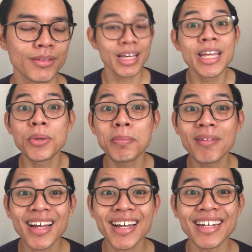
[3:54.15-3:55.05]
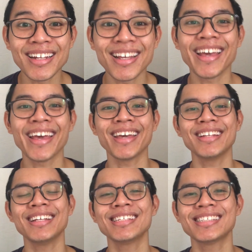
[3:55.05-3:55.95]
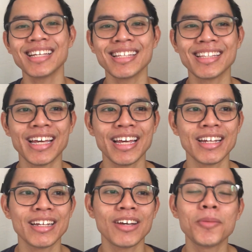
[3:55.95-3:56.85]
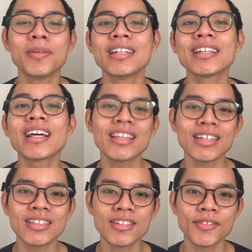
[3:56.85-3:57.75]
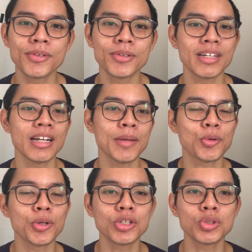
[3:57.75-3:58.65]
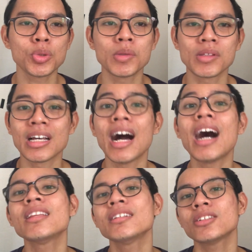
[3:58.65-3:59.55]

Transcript: he replied, and he said that there will be another interview that I'm going through with the other